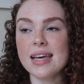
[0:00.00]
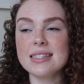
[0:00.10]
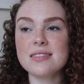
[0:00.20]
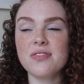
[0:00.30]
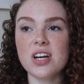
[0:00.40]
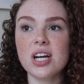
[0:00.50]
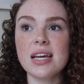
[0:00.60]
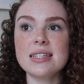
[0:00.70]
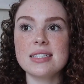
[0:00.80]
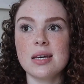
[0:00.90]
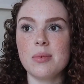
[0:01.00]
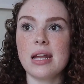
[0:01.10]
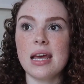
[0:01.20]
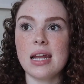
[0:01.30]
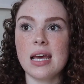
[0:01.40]
it's very
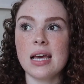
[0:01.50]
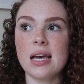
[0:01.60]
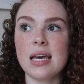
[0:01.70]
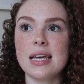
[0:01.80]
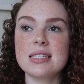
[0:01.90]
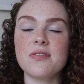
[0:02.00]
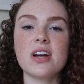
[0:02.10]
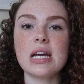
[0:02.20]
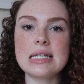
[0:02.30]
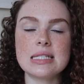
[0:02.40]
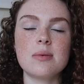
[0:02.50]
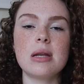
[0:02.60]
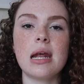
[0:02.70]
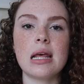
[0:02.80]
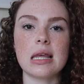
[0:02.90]
intimidating. It's a very
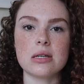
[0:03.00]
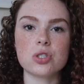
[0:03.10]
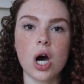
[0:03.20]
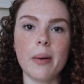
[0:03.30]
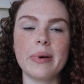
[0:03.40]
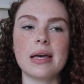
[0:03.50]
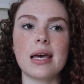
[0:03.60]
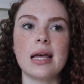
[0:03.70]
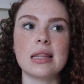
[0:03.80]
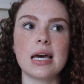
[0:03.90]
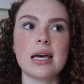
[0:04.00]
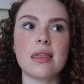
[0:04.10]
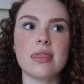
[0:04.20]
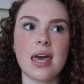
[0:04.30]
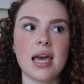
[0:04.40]
intimidating like topic and like
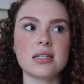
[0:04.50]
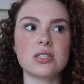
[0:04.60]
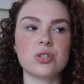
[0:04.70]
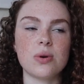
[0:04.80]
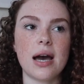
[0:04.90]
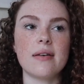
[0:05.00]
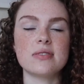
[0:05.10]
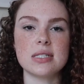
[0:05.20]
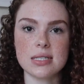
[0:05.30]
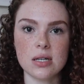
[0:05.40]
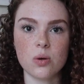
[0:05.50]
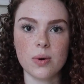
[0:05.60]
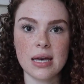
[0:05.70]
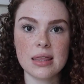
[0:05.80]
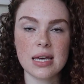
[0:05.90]
thing to have to deal
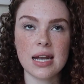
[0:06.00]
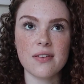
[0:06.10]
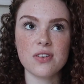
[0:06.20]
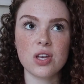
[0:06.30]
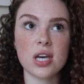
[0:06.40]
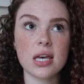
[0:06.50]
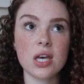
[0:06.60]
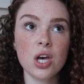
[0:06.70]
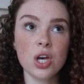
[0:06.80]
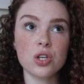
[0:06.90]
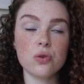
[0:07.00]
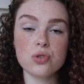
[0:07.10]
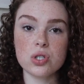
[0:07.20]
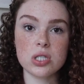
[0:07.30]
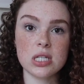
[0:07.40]
with, and I feel like You
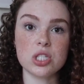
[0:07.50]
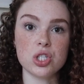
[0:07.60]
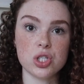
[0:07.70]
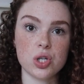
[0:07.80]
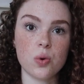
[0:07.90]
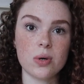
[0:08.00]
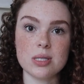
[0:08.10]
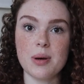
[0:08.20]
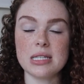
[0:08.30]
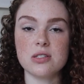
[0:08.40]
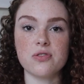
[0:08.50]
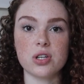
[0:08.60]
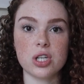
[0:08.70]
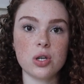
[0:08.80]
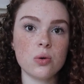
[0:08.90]
just need to do what's best for
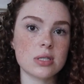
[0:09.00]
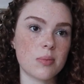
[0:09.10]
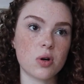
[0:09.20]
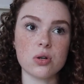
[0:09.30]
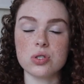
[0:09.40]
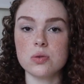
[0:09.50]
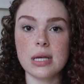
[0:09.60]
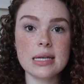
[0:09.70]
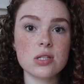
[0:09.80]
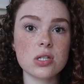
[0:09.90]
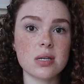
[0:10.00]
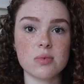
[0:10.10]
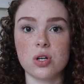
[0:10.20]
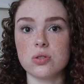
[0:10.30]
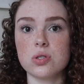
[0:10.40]
you. Some girls do laser,
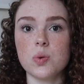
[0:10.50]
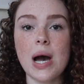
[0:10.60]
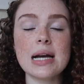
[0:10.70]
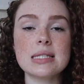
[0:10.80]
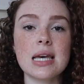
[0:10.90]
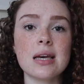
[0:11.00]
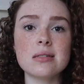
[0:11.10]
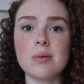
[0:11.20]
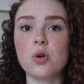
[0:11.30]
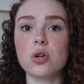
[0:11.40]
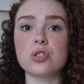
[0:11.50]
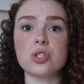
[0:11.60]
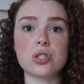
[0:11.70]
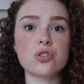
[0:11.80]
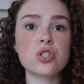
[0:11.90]
some girls do waxing, some girls
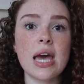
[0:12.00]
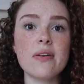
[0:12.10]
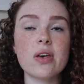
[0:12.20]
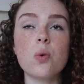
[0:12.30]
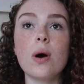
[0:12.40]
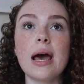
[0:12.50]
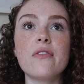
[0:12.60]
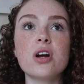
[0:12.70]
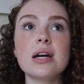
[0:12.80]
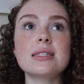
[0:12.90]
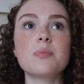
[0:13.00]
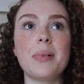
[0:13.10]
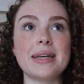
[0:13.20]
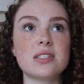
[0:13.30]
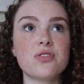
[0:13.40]
just shave. Like whatever is
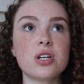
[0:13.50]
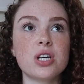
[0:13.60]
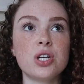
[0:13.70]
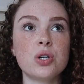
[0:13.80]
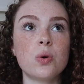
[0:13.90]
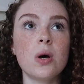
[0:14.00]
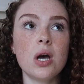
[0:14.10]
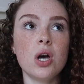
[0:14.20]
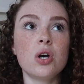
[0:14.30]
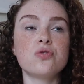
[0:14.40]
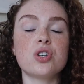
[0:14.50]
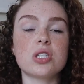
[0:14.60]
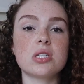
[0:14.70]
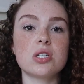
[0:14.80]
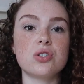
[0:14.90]
best for you,
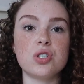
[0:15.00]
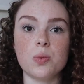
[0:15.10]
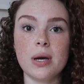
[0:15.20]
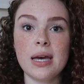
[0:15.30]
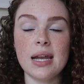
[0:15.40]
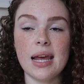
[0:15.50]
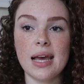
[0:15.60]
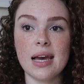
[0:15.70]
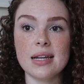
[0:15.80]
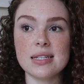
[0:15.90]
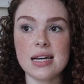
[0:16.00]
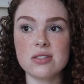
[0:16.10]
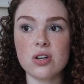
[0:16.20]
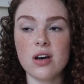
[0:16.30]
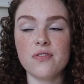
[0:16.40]
just do it. And I
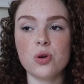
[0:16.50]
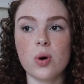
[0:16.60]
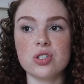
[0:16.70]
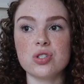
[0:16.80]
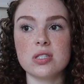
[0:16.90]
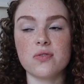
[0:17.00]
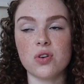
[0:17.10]
saw a few questions of